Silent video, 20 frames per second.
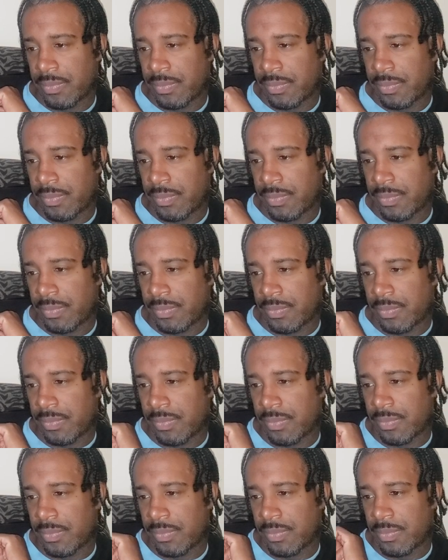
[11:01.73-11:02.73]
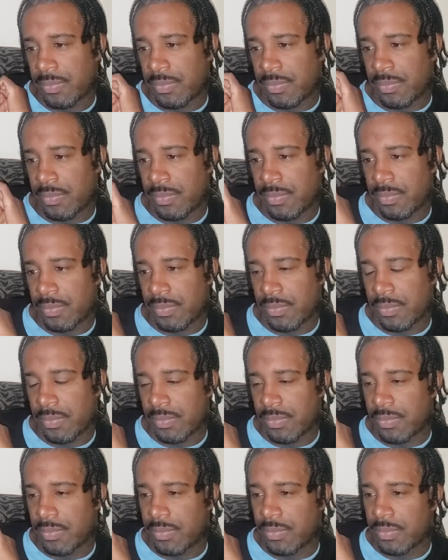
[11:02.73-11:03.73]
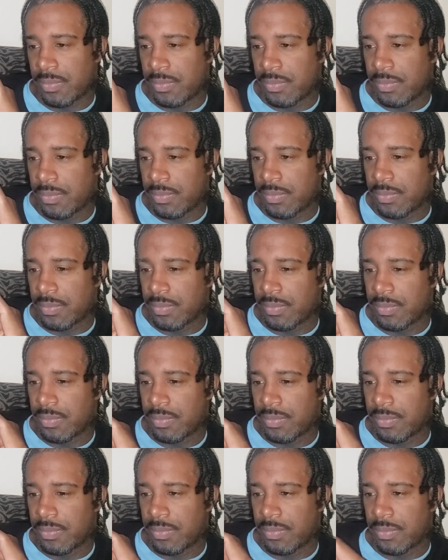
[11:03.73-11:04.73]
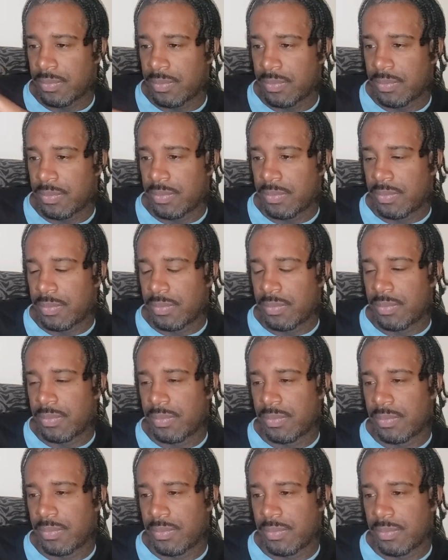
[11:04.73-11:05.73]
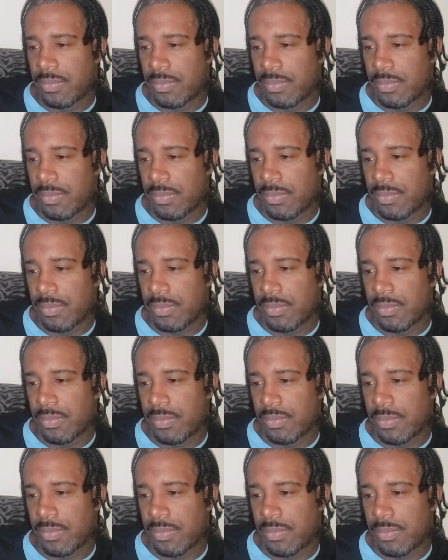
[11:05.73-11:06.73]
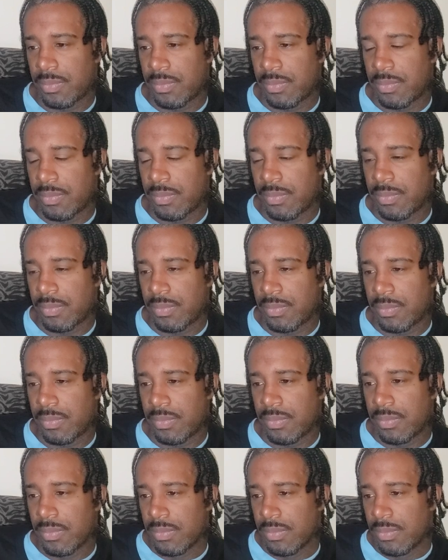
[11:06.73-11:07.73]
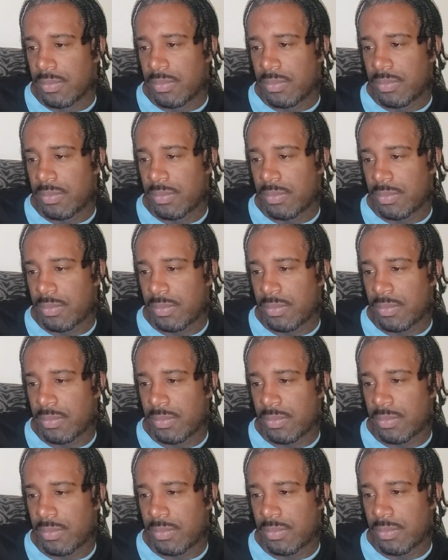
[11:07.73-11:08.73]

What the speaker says: [no speech]